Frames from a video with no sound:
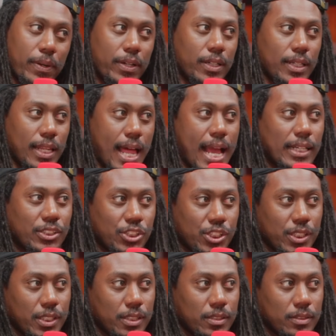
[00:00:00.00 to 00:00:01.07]
period
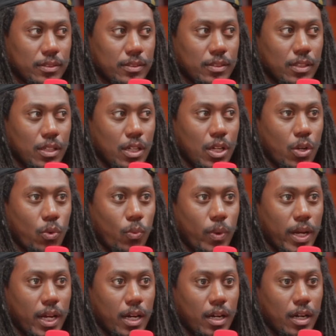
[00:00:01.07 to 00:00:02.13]
last year
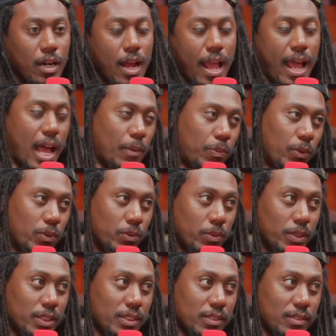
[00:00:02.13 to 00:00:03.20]
where Apple
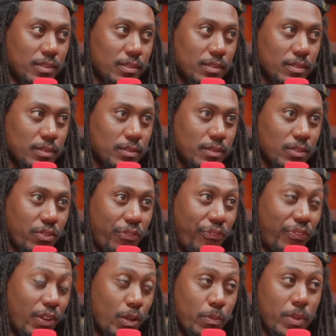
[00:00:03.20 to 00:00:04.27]
was
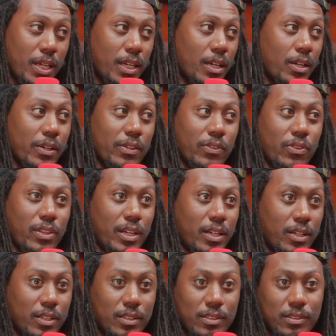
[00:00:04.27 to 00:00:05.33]
filming
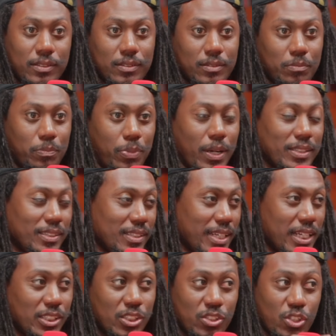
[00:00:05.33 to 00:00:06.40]
their
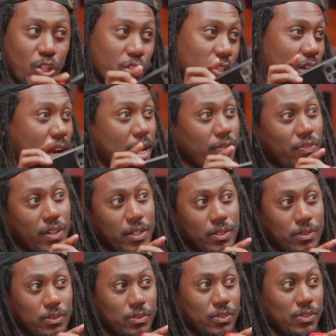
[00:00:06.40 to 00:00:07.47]
presentations on their
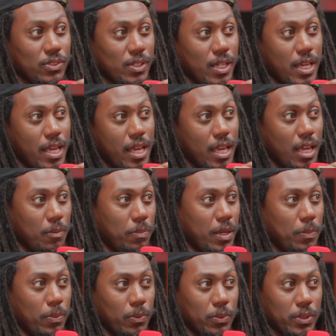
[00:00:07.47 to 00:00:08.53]
iPhones and
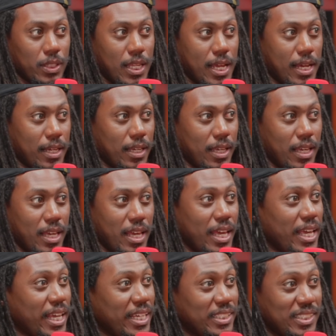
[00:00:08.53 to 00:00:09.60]
people were like,
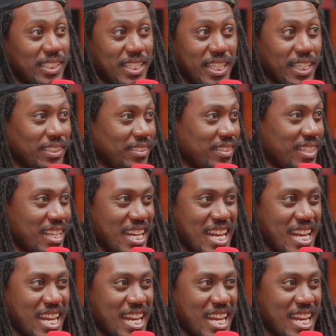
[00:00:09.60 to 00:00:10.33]
is this the